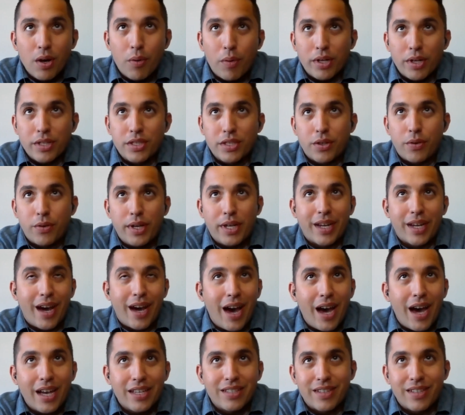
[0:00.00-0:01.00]
what it's going to
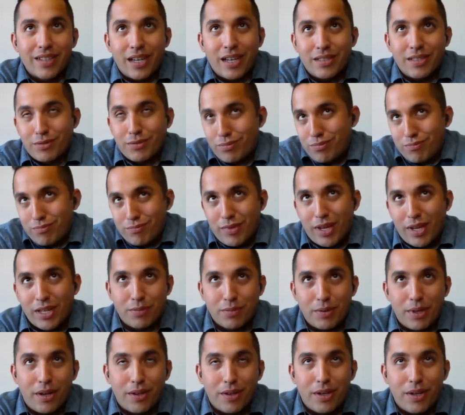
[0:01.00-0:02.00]
cost,
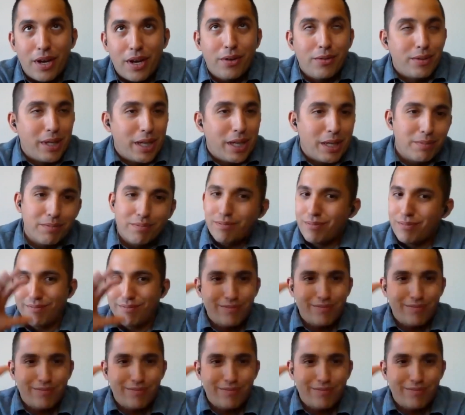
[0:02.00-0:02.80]
as we all know, like